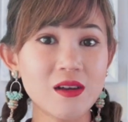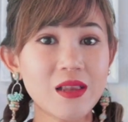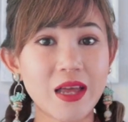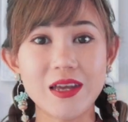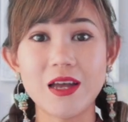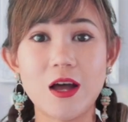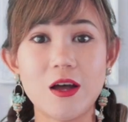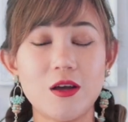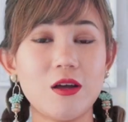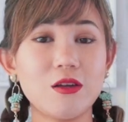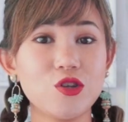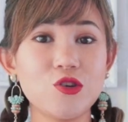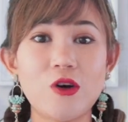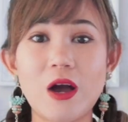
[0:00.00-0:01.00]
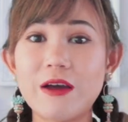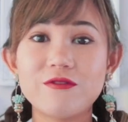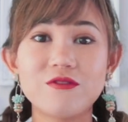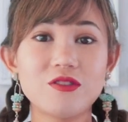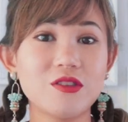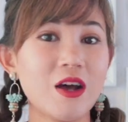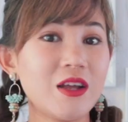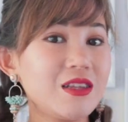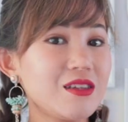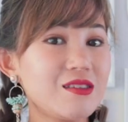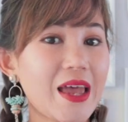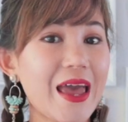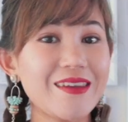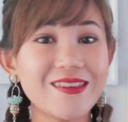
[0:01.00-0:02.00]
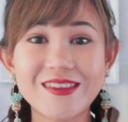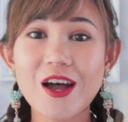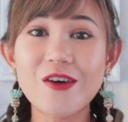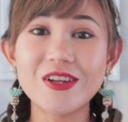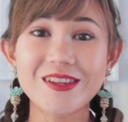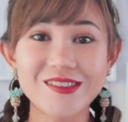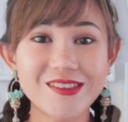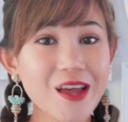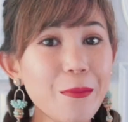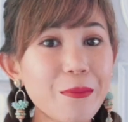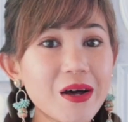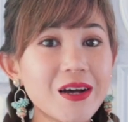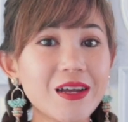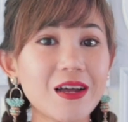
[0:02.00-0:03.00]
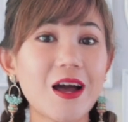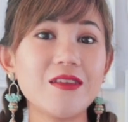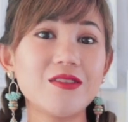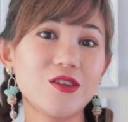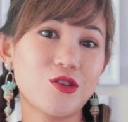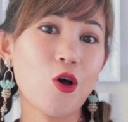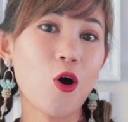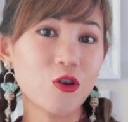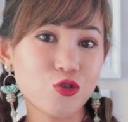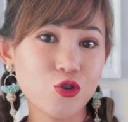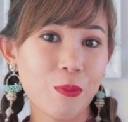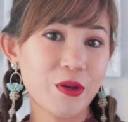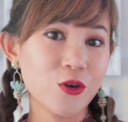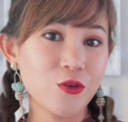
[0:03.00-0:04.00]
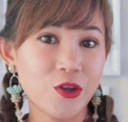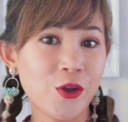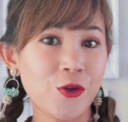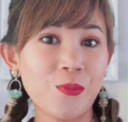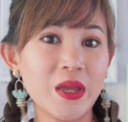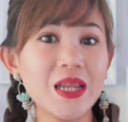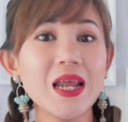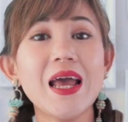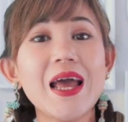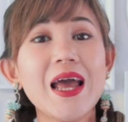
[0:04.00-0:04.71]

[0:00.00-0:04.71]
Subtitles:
Like, you know, I've done this hairstyle in the summer under hot tropical humid,